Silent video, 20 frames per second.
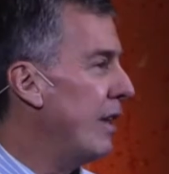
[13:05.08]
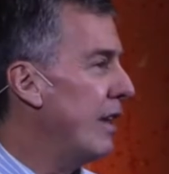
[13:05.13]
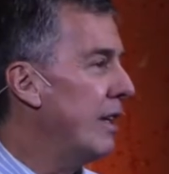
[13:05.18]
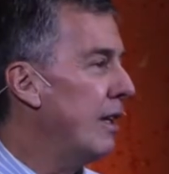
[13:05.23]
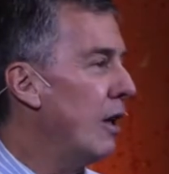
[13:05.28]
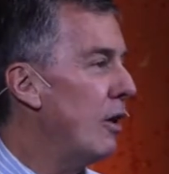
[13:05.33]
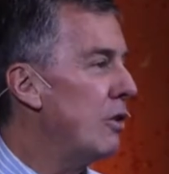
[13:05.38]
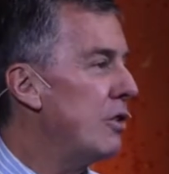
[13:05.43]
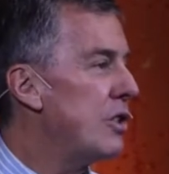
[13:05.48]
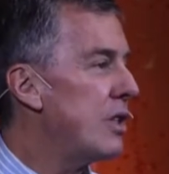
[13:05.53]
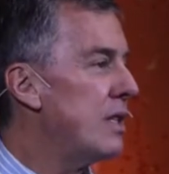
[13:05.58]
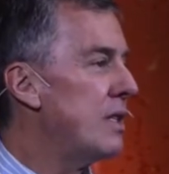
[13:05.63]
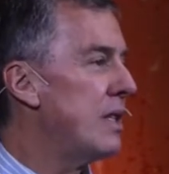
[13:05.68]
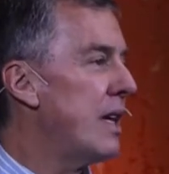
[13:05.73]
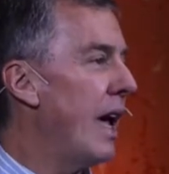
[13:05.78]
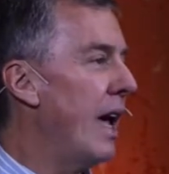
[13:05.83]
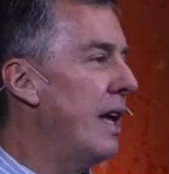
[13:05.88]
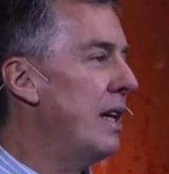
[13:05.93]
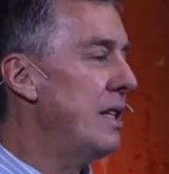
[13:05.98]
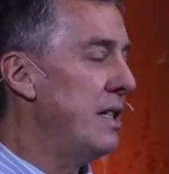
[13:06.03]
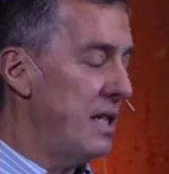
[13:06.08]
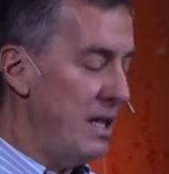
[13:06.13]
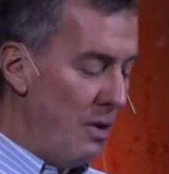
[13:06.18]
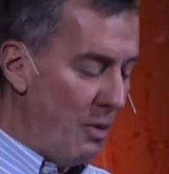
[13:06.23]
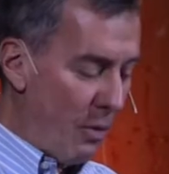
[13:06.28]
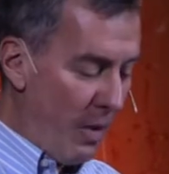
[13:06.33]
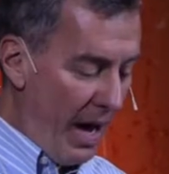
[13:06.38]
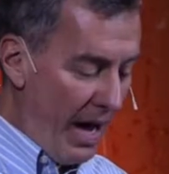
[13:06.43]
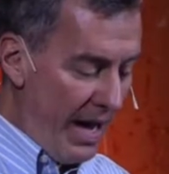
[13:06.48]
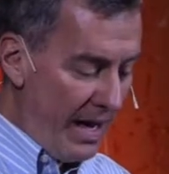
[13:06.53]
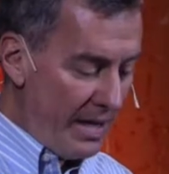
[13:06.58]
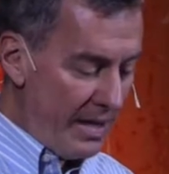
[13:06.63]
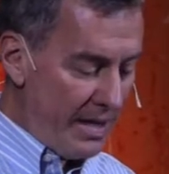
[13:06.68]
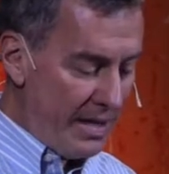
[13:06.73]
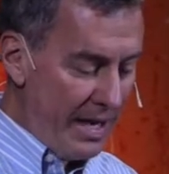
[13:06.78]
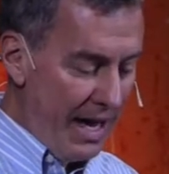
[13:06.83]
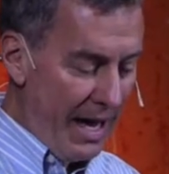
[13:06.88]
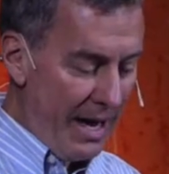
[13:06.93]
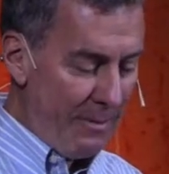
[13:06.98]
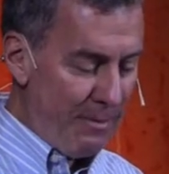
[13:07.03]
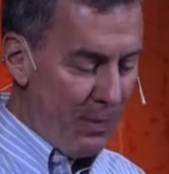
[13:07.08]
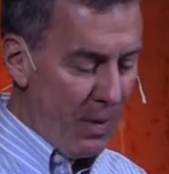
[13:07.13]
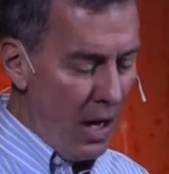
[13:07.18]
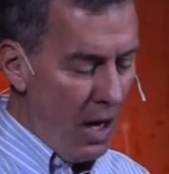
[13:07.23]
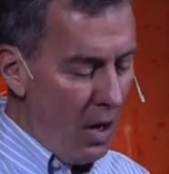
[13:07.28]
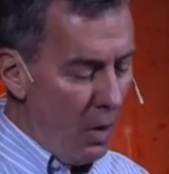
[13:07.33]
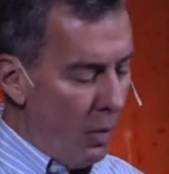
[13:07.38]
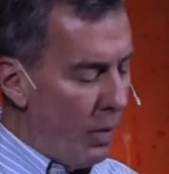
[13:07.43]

theologians, N.T. Wright, said,